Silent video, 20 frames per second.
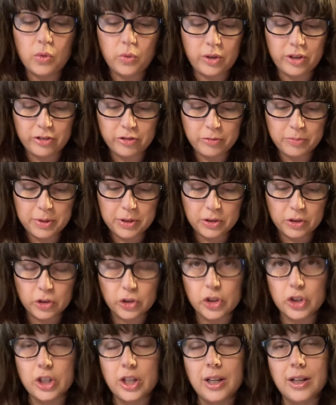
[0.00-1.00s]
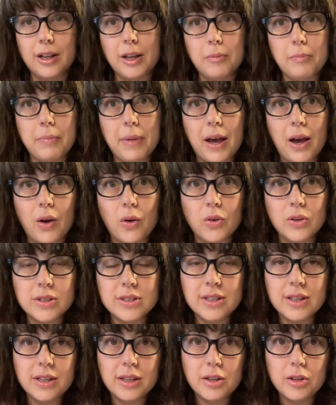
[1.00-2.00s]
We've been learning about